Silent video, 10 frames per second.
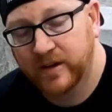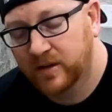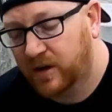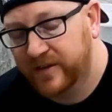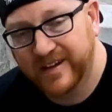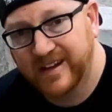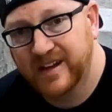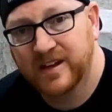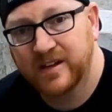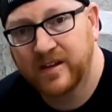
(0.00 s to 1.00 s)
Here are the
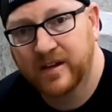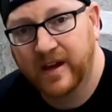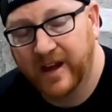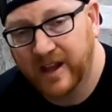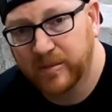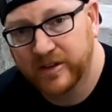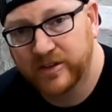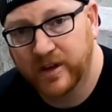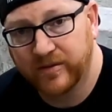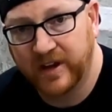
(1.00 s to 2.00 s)
key
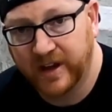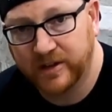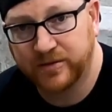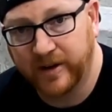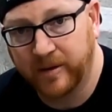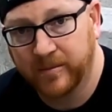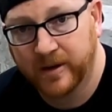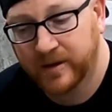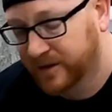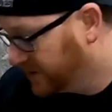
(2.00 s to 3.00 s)
elements of an X-frame.
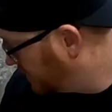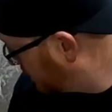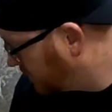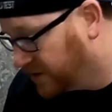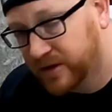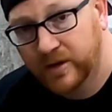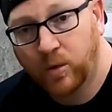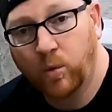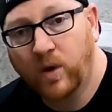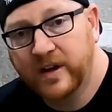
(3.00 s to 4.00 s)

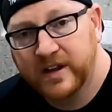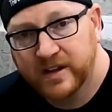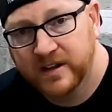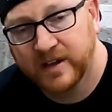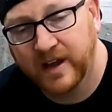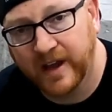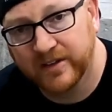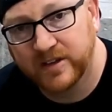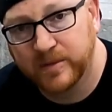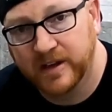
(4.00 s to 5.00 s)
One end
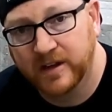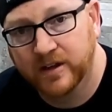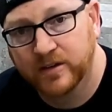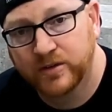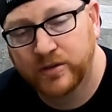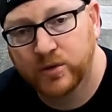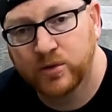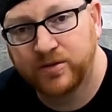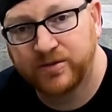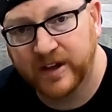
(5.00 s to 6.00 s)
has to be
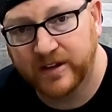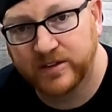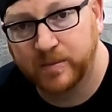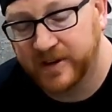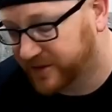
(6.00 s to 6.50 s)
two fixed